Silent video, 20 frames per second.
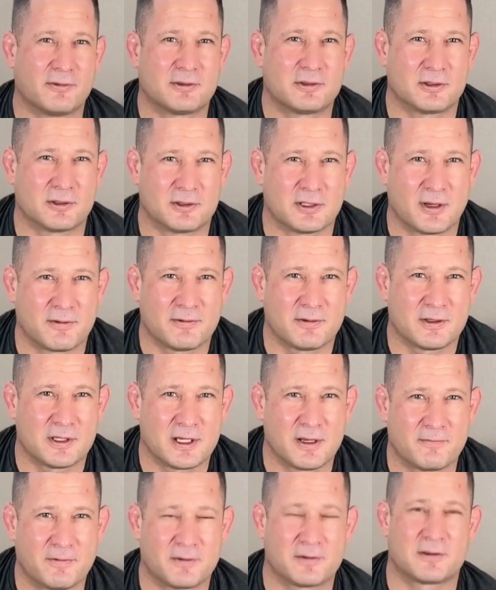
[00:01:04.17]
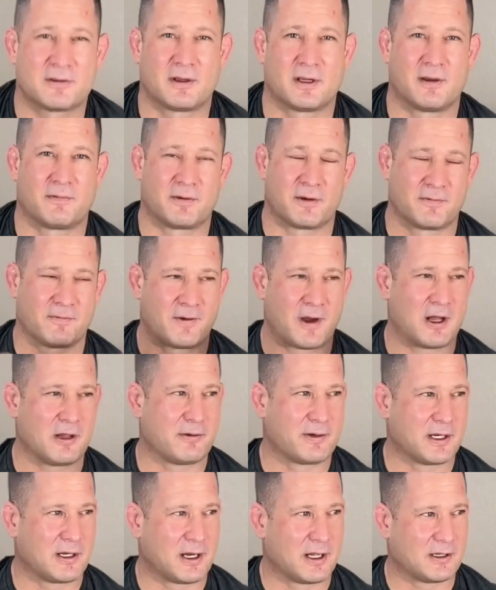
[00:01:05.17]
So definitely, if you're
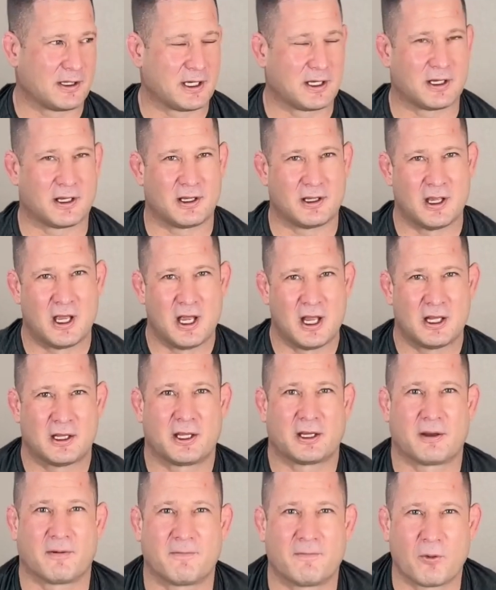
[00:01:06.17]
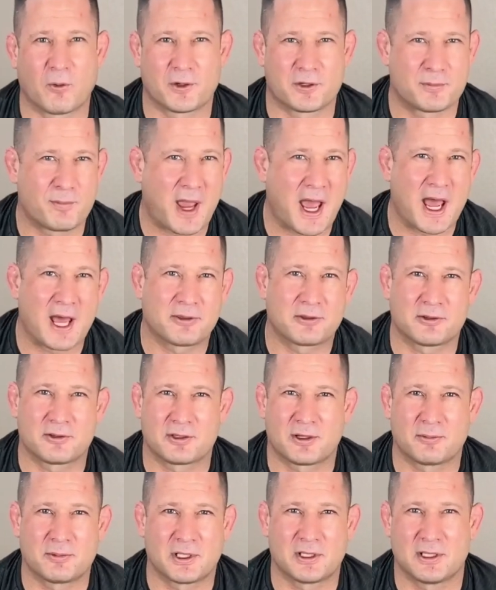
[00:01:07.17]
following it on like a forest path or
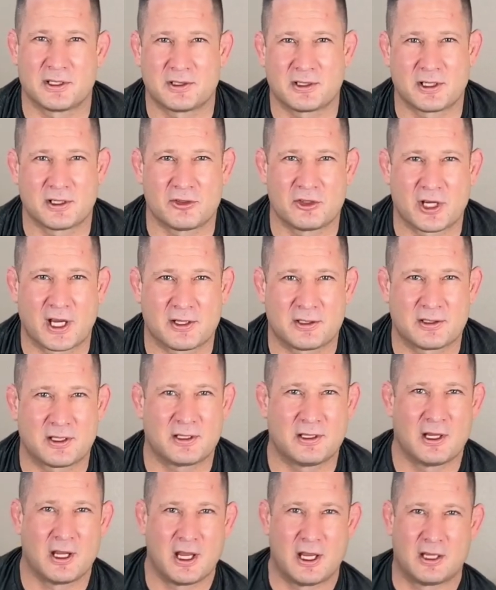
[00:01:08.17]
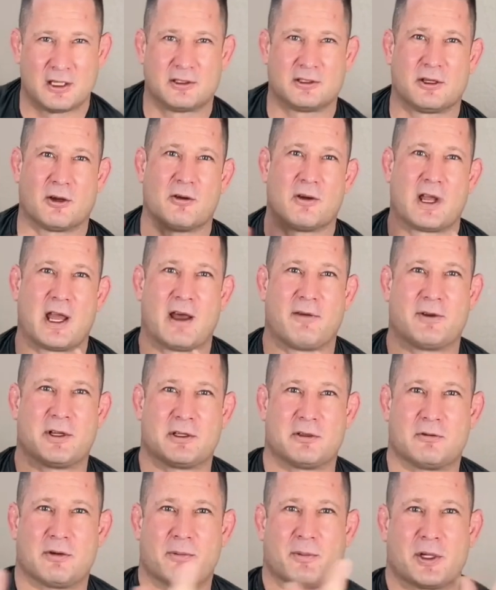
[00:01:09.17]
something that's congested, don't have it
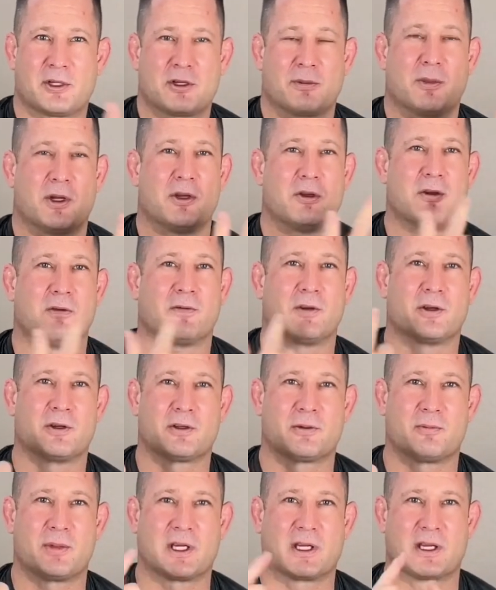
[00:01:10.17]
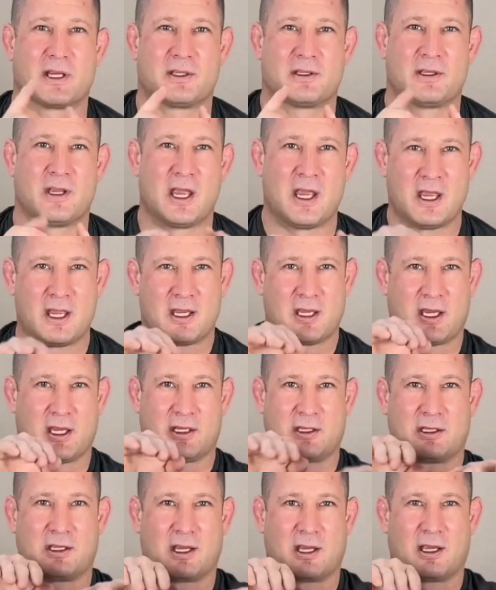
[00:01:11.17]
do a bunch of maneuvers, because
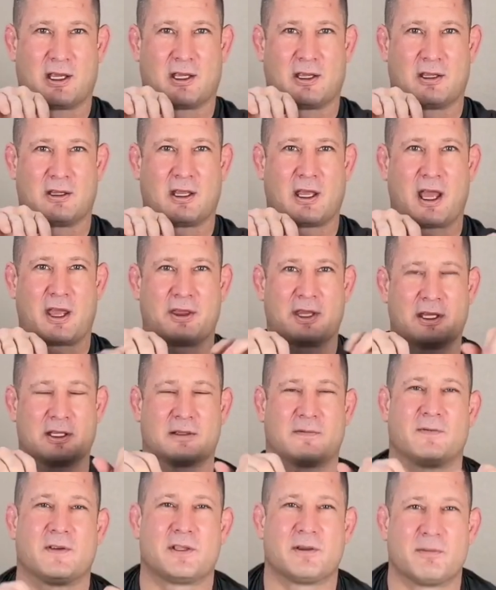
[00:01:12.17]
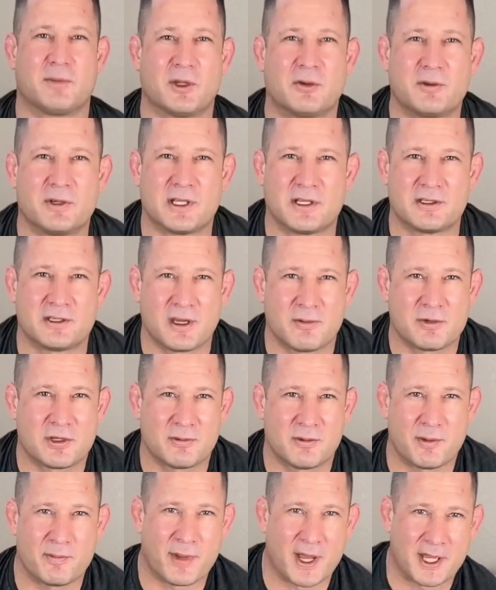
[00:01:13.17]
I think its visibility seems to
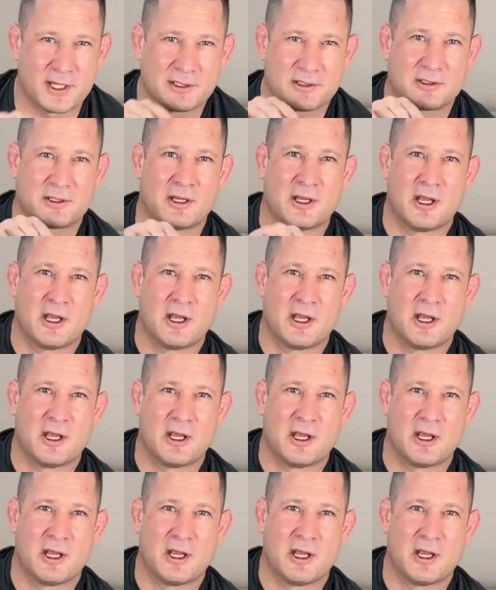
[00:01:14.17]
be best